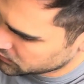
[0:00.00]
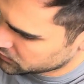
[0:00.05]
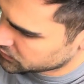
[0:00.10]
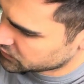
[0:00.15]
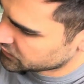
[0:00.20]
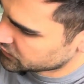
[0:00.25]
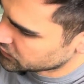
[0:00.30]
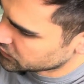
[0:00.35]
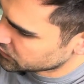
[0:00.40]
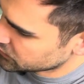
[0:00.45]

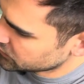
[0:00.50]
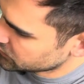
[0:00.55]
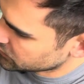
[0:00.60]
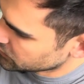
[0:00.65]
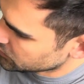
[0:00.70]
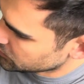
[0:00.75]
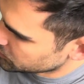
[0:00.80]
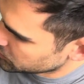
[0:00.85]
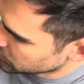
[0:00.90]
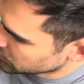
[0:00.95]
There's also
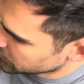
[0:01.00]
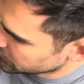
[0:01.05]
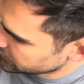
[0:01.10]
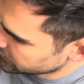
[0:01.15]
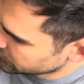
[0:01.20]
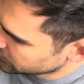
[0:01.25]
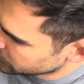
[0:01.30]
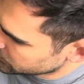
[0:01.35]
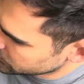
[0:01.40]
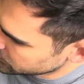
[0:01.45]
a
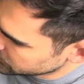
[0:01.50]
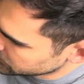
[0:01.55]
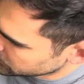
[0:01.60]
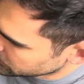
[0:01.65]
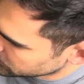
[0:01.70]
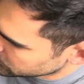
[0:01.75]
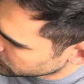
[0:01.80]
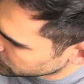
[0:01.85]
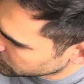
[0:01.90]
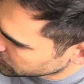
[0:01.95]
plus,
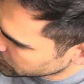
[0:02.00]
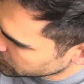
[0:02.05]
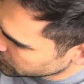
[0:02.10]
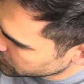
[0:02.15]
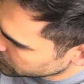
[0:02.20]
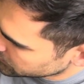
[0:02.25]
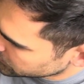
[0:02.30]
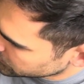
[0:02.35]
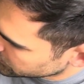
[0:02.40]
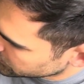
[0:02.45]
so as you